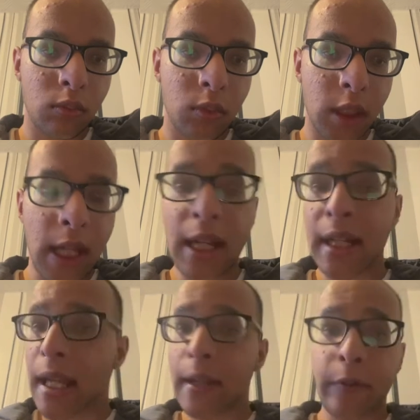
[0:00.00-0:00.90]
Yeah?
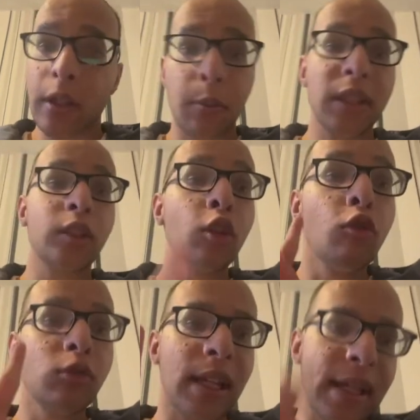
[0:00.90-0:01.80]
If we're going to miss two
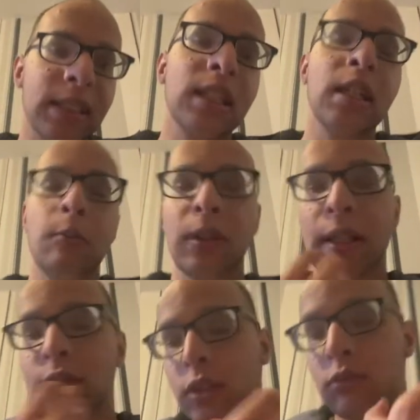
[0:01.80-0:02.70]
days, we'll have
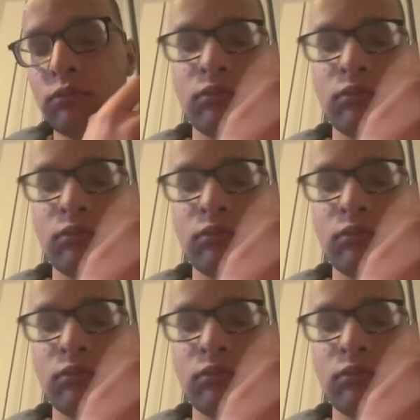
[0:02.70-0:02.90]
to do